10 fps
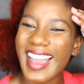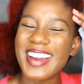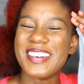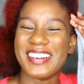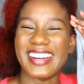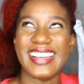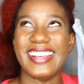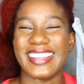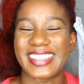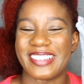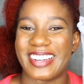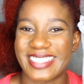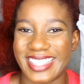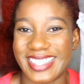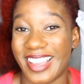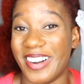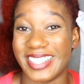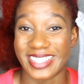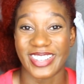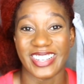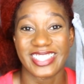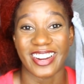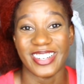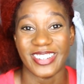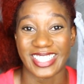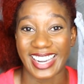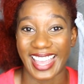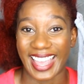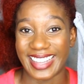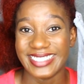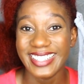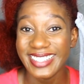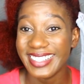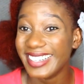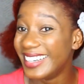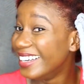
I'm really curious to see how this is going to turn out at the end.